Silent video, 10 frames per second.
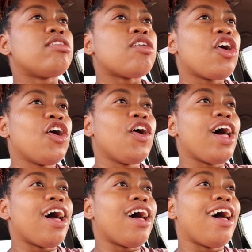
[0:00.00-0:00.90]

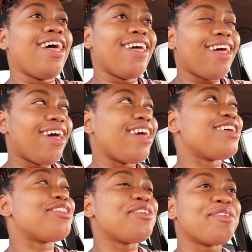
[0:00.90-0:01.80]
So,
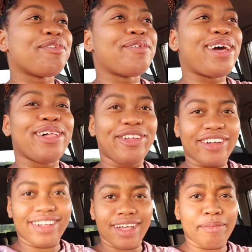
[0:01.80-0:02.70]
excuse the way I look.